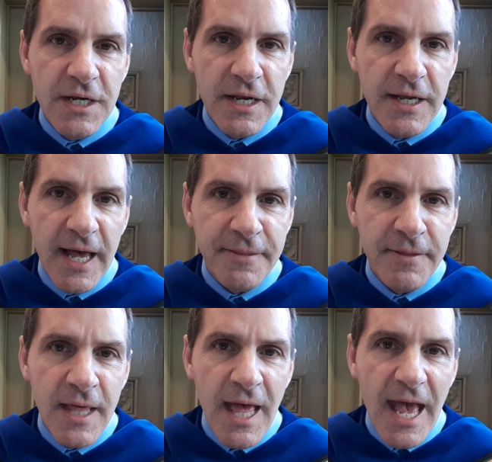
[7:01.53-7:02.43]
and death,
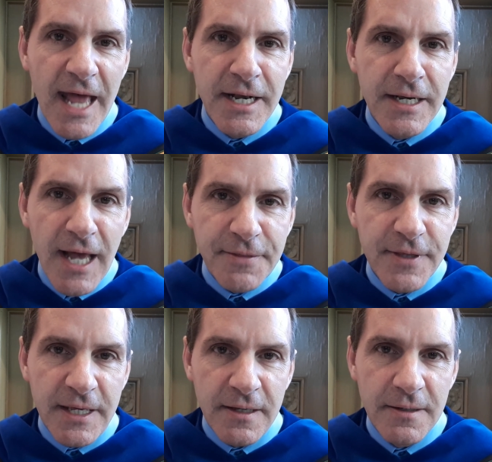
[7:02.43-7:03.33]
and
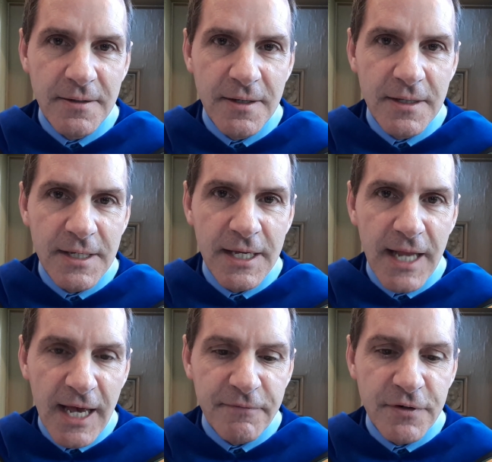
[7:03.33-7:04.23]
nothing can
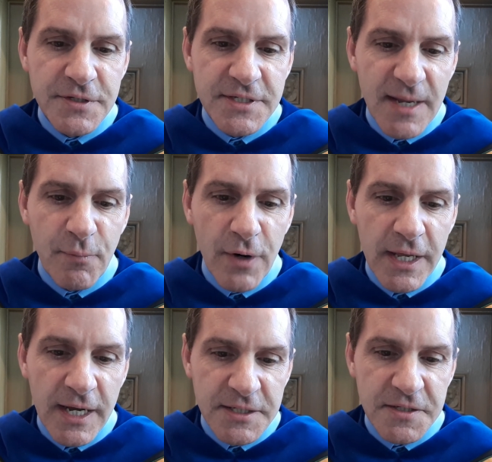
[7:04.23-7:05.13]
ever
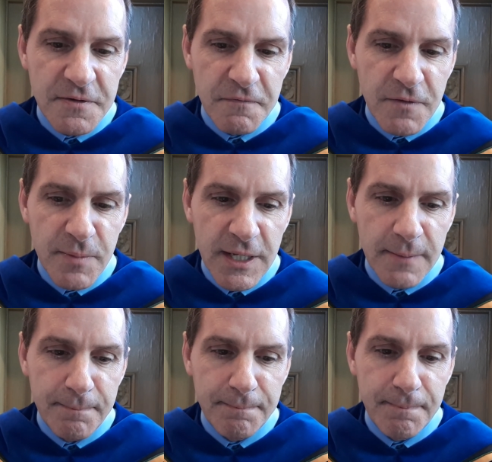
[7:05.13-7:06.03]
separate us from
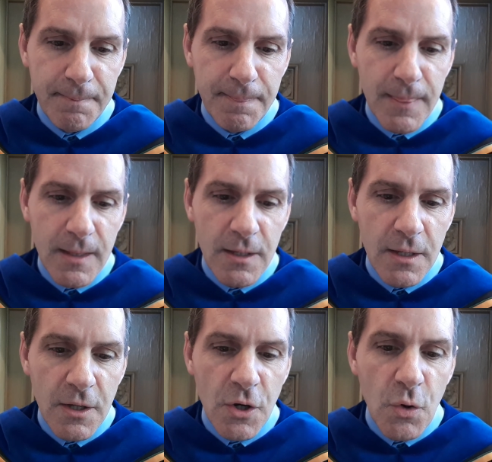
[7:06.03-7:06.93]
him.
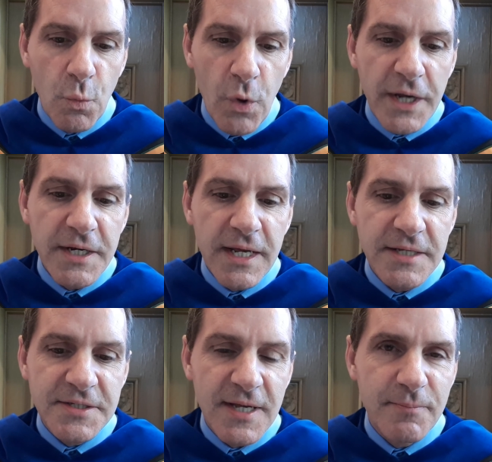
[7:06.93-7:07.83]
One
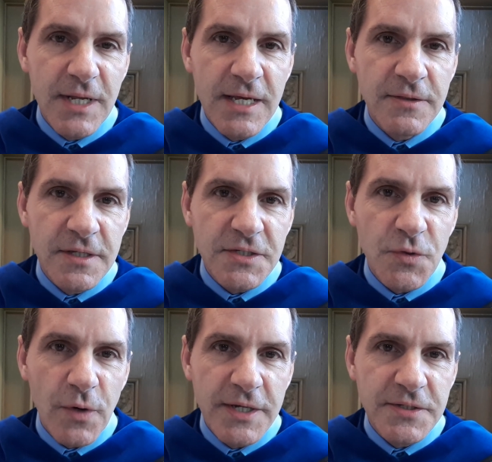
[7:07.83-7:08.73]
day, someday, this
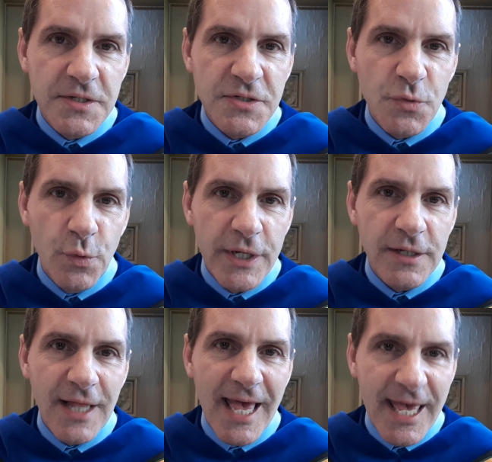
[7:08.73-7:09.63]
crisis
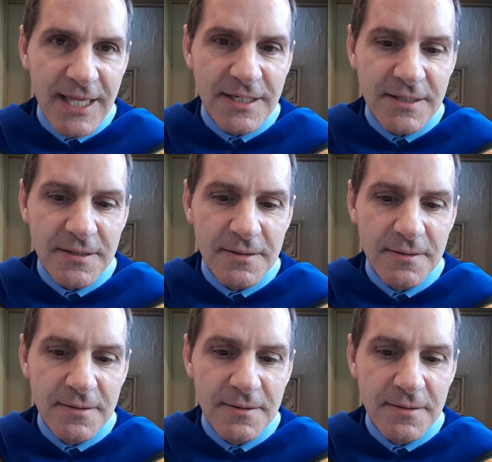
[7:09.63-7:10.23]
will end,